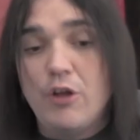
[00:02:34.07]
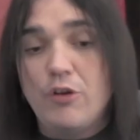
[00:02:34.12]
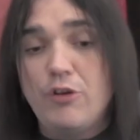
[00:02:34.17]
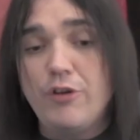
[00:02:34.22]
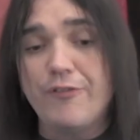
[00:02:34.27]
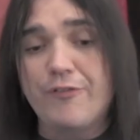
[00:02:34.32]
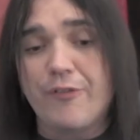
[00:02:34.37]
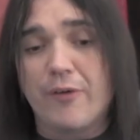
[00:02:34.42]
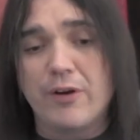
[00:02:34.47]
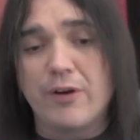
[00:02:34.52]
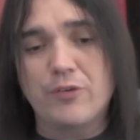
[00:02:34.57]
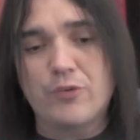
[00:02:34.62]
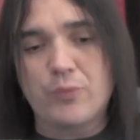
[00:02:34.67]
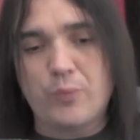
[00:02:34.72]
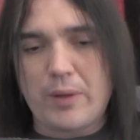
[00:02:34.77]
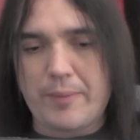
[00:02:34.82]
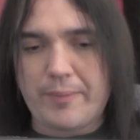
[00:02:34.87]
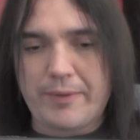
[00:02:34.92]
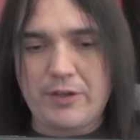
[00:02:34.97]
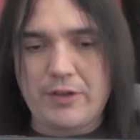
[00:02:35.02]
to force
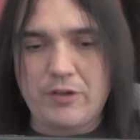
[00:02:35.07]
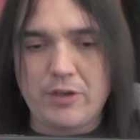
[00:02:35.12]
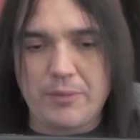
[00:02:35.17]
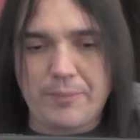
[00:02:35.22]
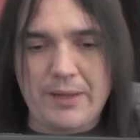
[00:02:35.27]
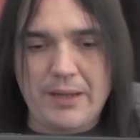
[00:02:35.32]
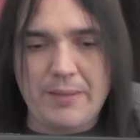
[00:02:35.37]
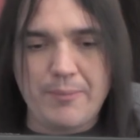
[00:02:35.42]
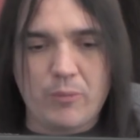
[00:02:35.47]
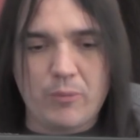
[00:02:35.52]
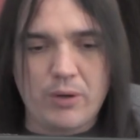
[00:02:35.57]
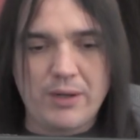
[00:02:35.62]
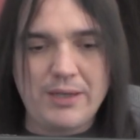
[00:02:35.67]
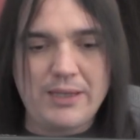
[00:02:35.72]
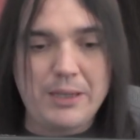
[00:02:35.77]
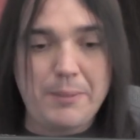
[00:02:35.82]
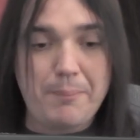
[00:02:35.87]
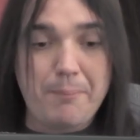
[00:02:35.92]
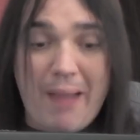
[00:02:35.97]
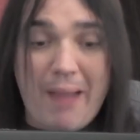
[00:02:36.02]
women to be more
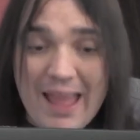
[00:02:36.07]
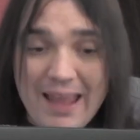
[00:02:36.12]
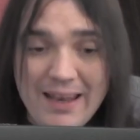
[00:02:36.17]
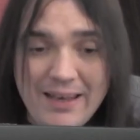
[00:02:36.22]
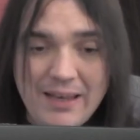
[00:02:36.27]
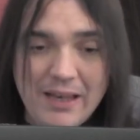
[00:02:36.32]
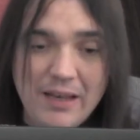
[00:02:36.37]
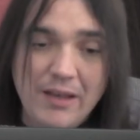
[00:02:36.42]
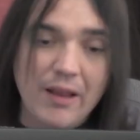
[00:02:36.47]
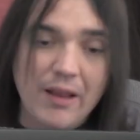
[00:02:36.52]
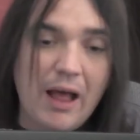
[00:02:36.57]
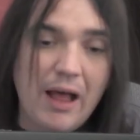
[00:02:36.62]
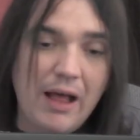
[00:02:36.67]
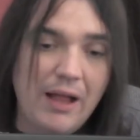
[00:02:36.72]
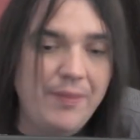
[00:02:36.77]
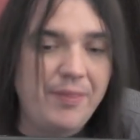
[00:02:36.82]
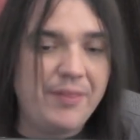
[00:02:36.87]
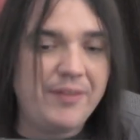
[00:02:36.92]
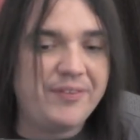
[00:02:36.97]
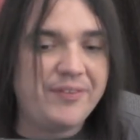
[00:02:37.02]
dependent
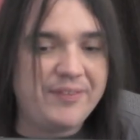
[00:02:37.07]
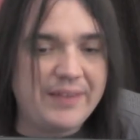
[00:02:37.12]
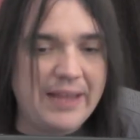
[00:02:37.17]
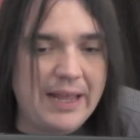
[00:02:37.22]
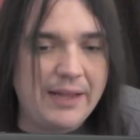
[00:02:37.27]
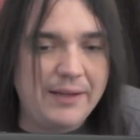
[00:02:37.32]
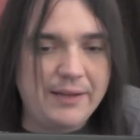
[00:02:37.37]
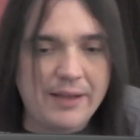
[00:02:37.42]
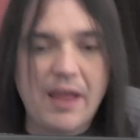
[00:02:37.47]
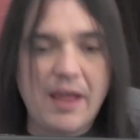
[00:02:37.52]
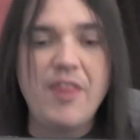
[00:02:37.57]
on the state,